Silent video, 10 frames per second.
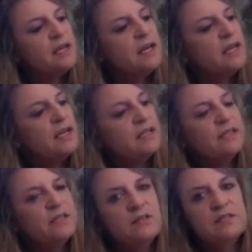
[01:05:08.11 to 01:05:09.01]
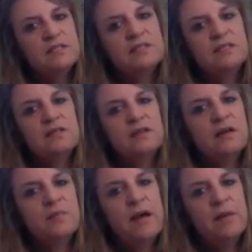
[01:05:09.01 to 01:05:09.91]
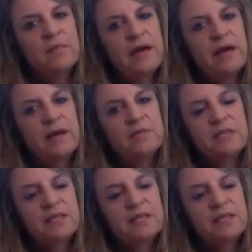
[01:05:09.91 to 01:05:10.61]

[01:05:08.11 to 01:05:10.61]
and I used pom-poms